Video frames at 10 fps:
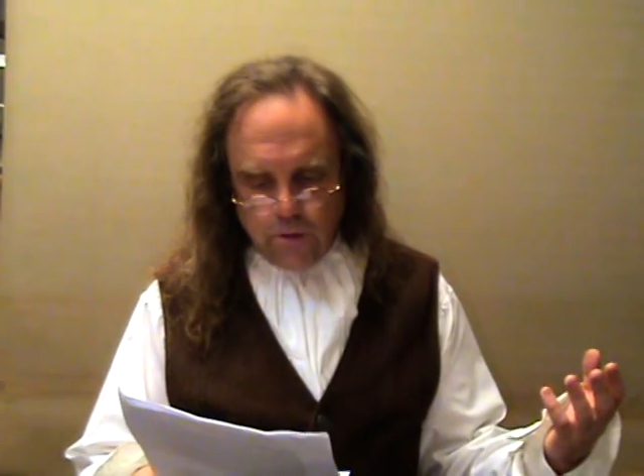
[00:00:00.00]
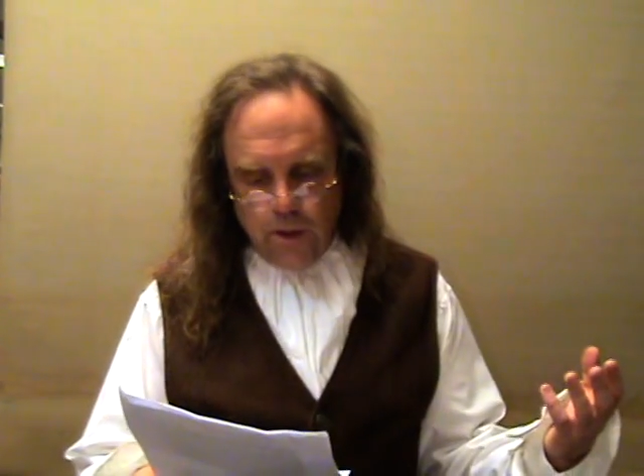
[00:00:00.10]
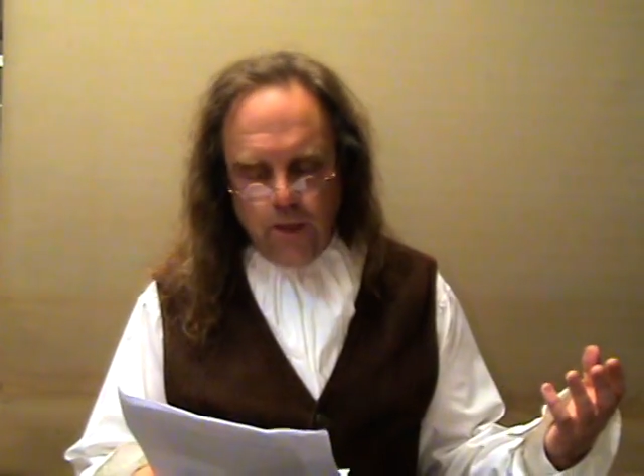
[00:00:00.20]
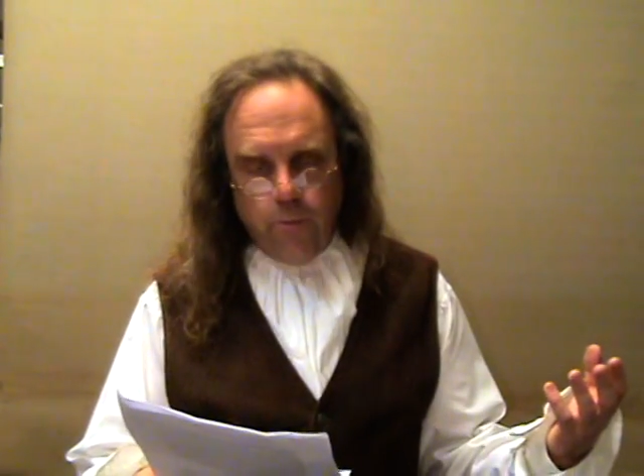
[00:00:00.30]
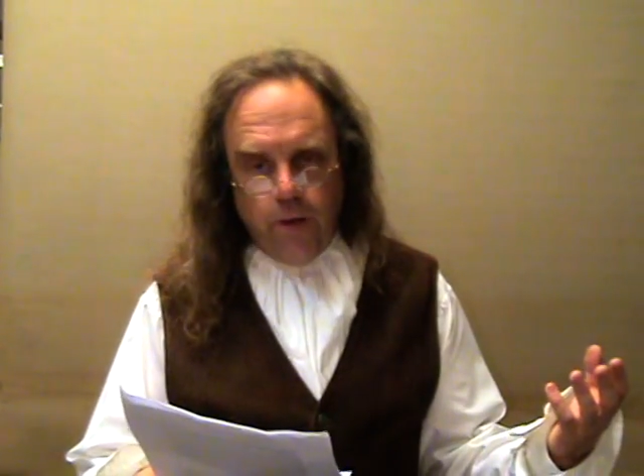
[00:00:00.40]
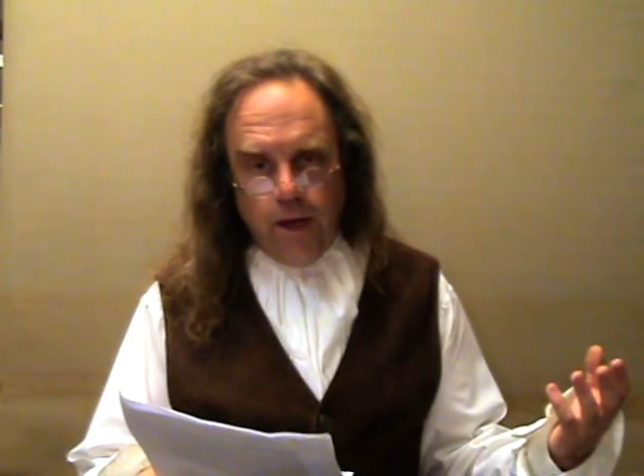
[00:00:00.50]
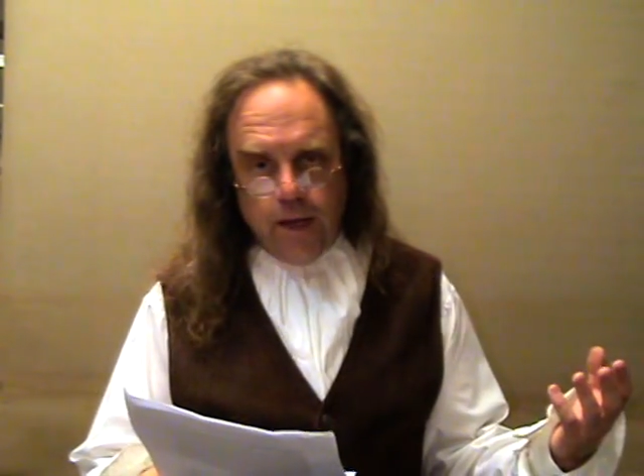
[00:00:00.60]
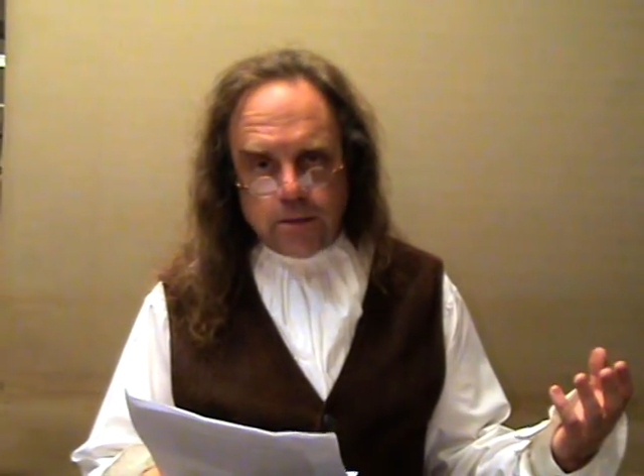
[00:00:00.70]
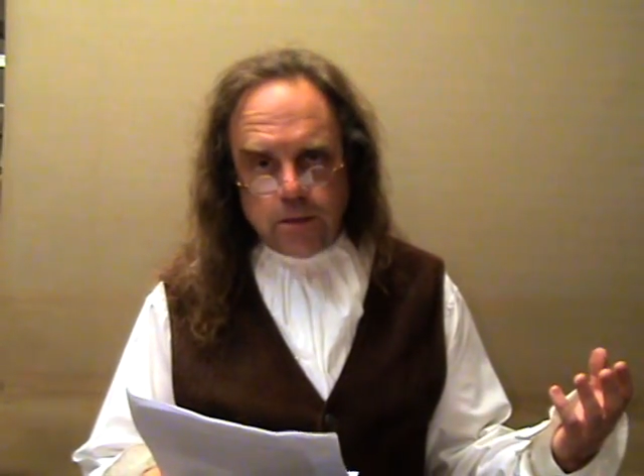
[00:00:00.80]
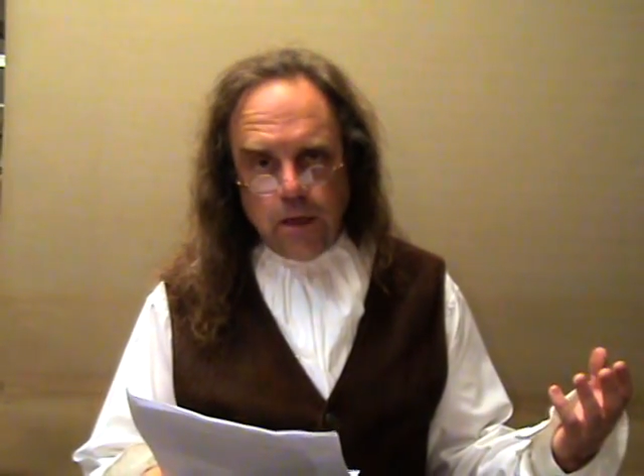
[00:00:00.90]
in the
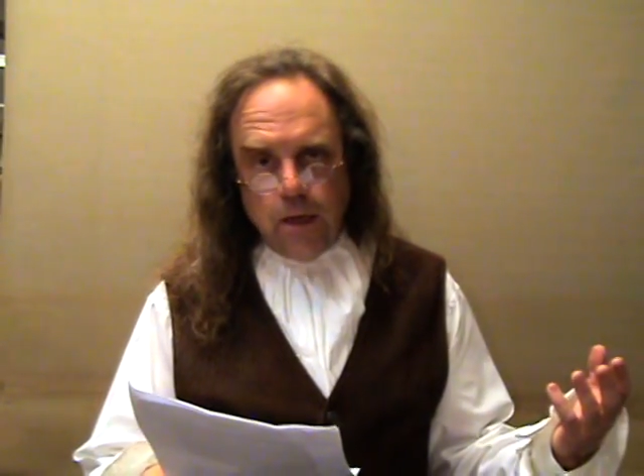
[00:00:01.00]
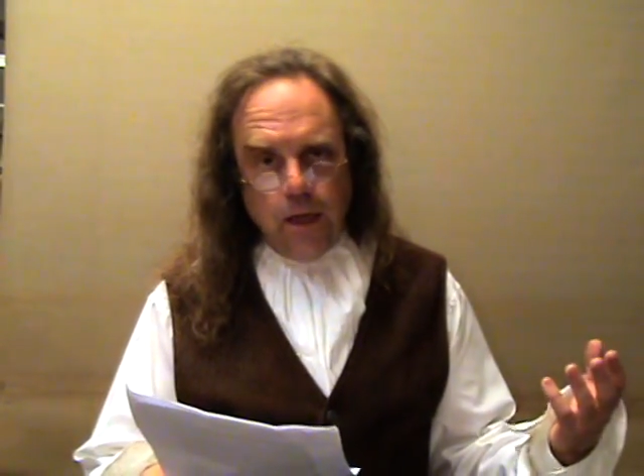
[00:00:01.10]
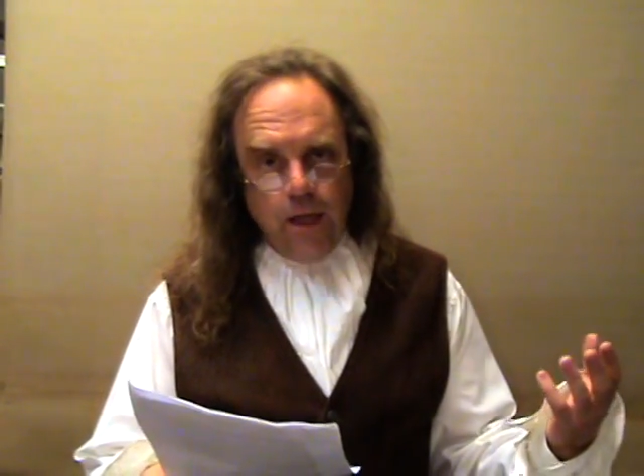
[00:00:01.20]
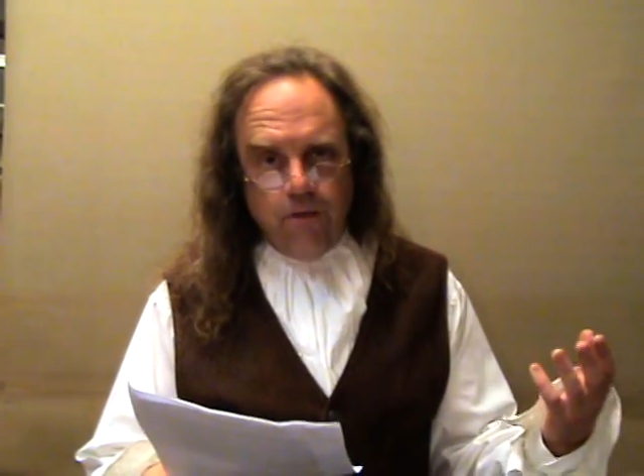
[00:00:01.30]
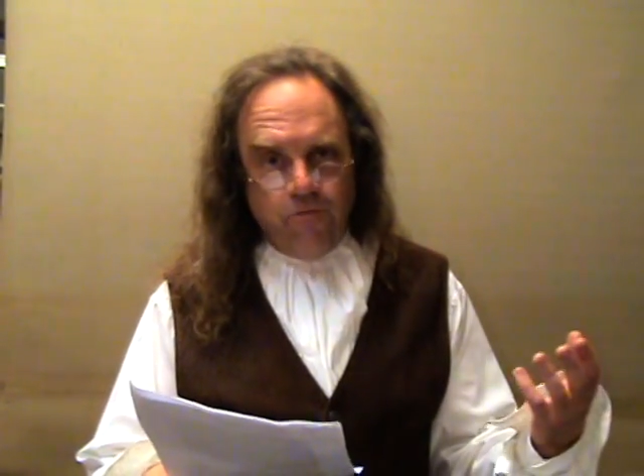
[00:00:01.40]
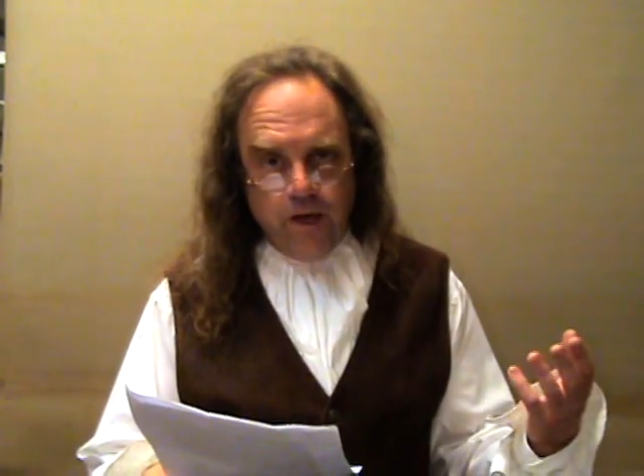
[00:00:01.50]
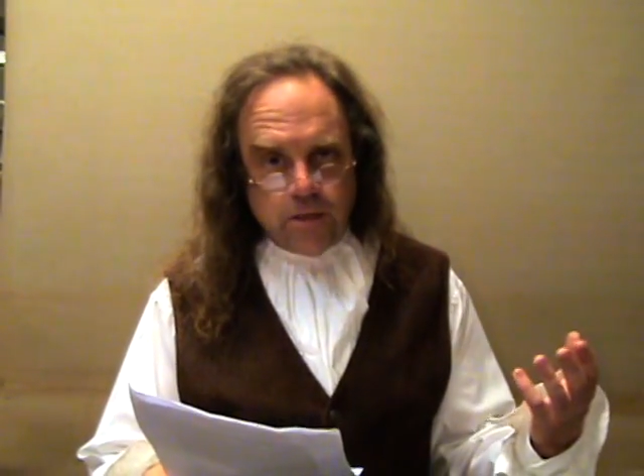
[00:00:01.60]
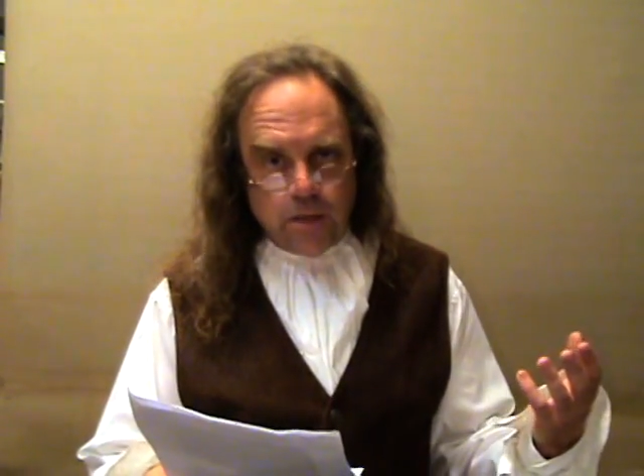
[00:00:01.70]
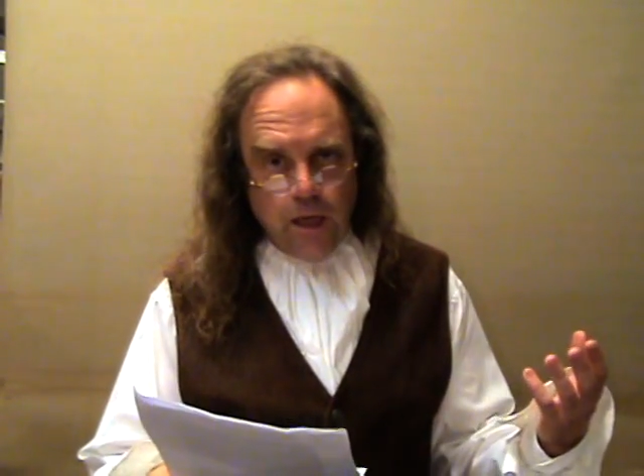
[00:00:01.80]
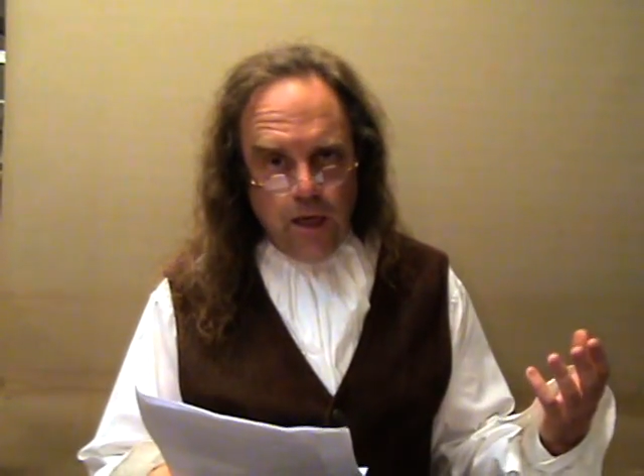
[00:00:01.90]
past in
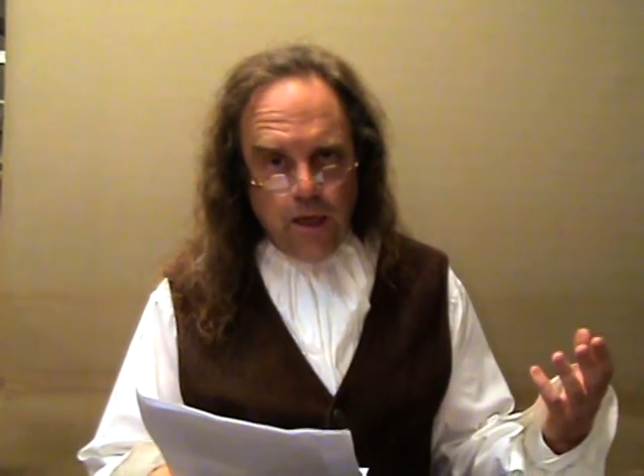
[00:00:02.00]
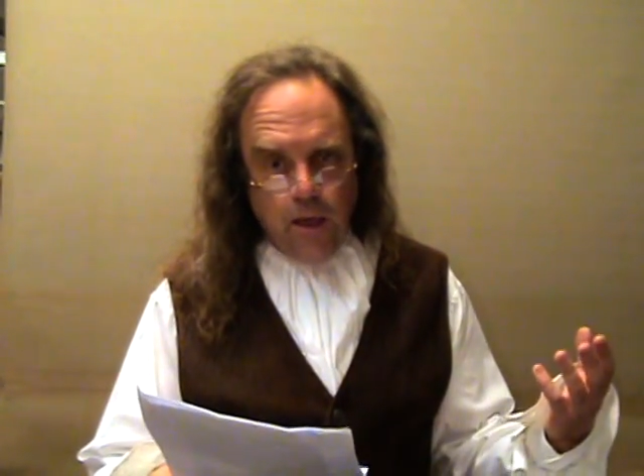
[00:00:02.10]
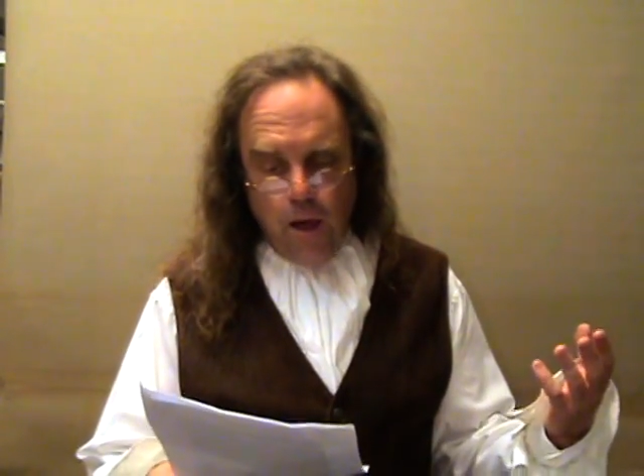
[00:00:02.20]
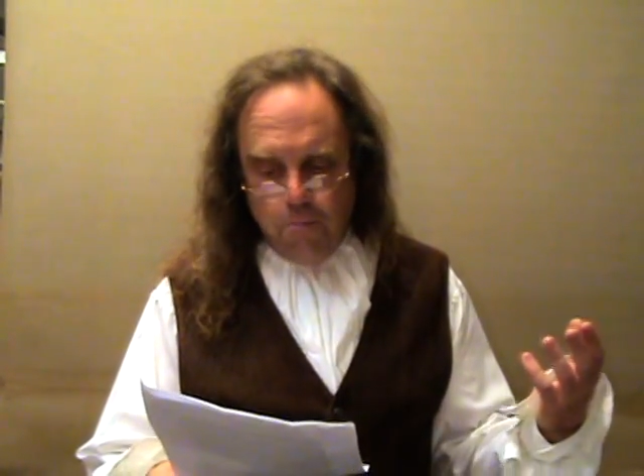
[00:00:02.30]
investigating